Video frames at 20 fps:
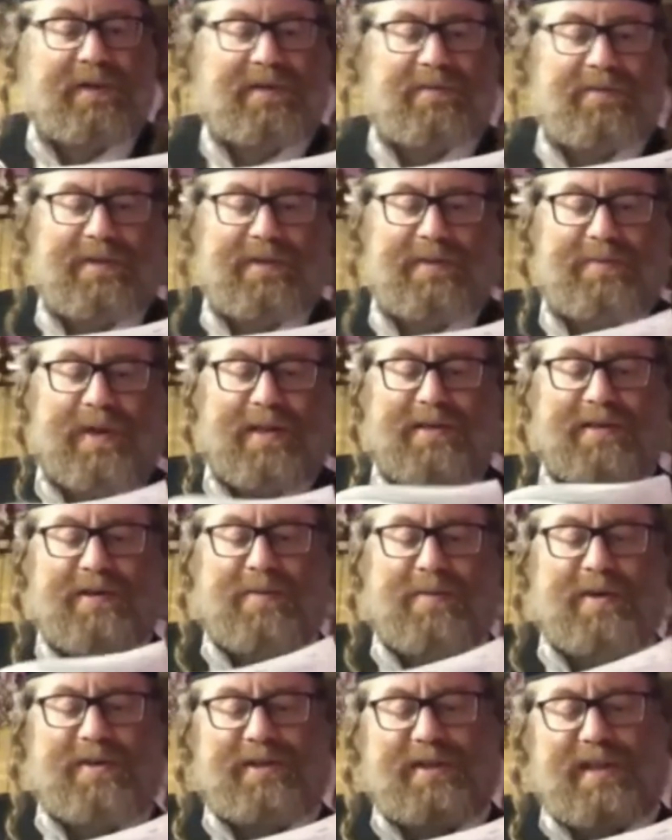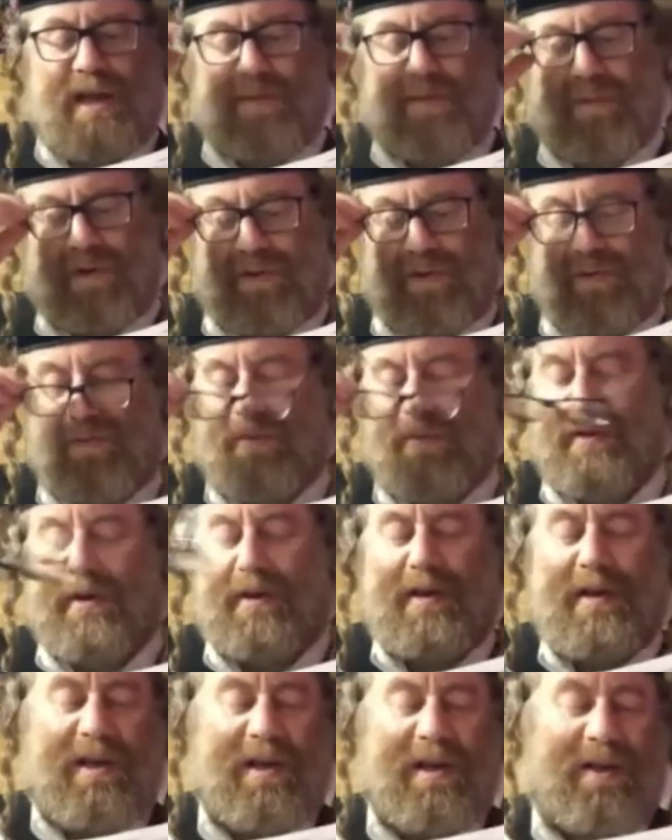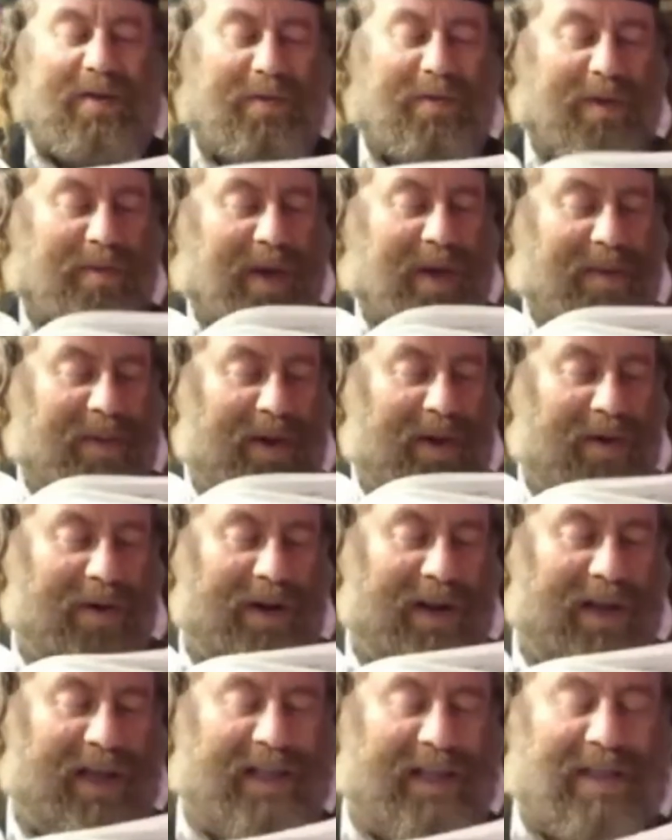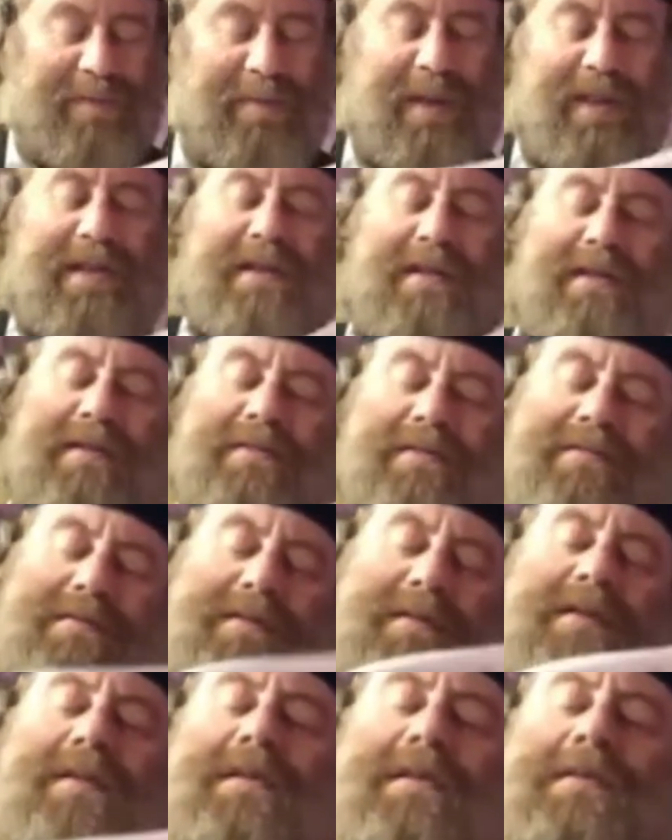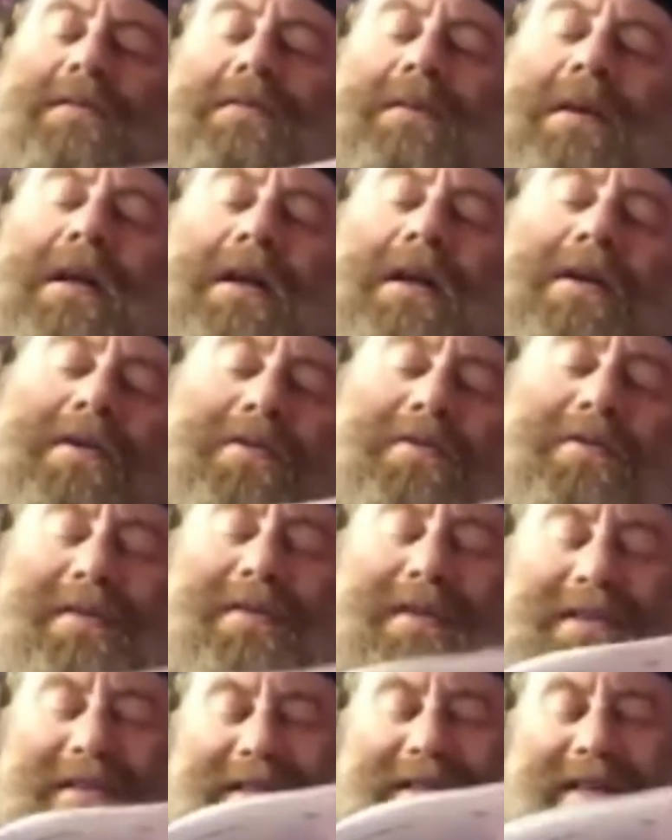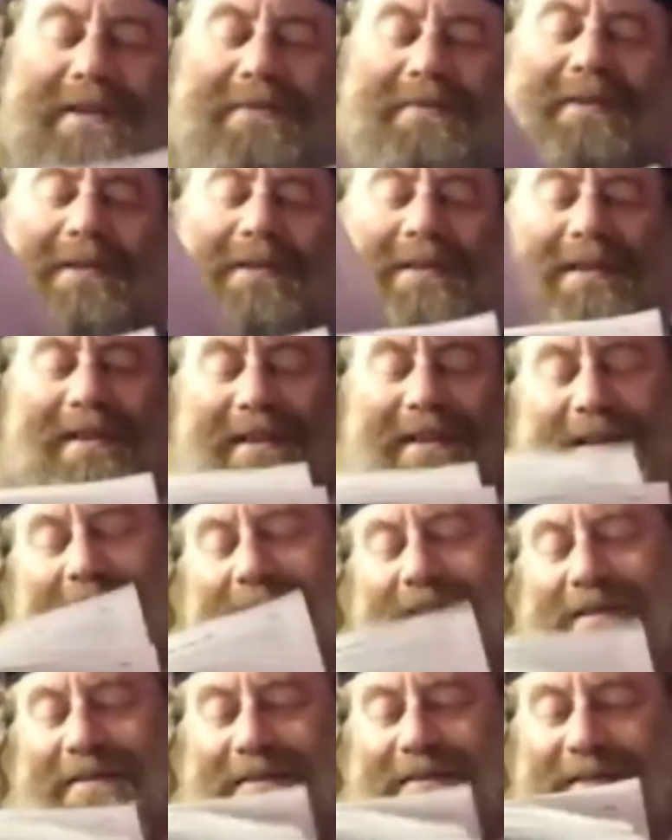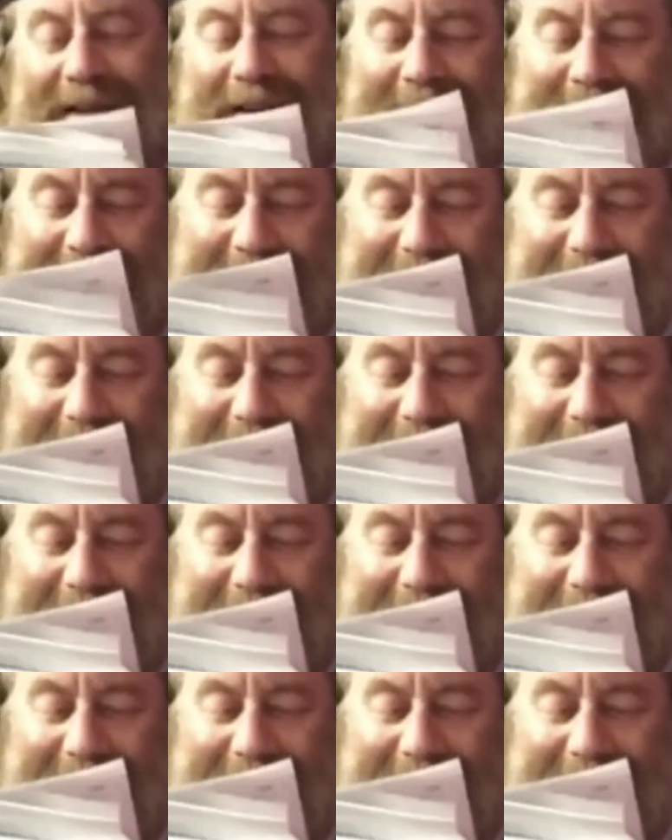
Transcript: but we spend so much time, and we may be only in the middle of the scene. Right?